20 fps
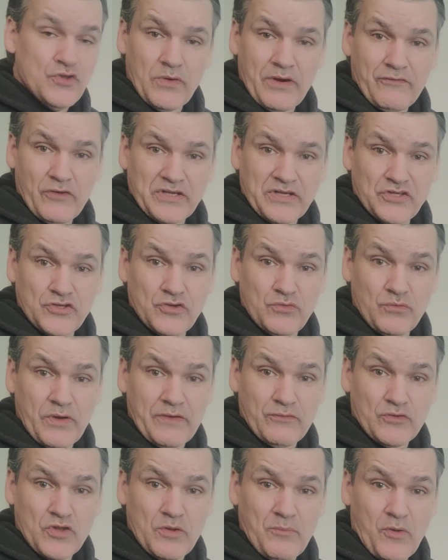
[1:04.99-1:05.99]
River at the New
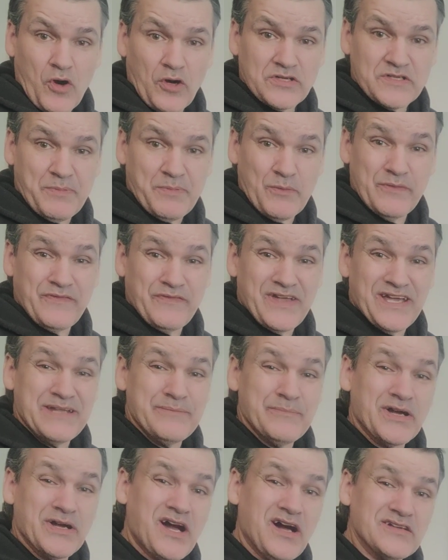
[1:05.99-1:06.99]
River in the March, but we've gotten
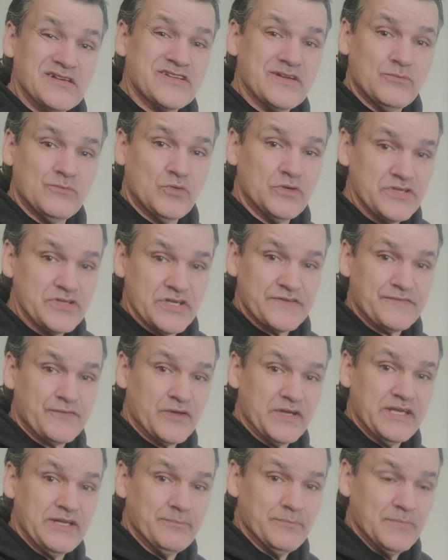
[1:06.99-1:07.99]
him a custom one just for
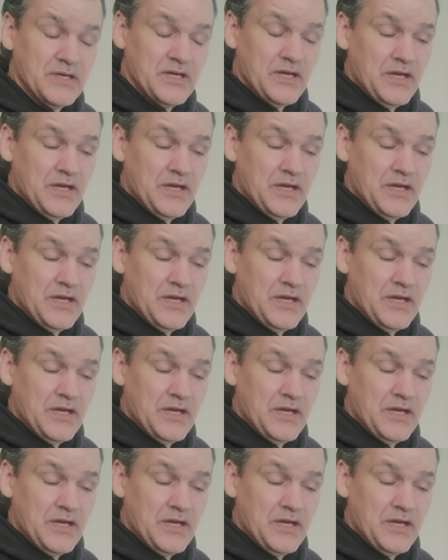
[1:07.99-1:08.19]
him.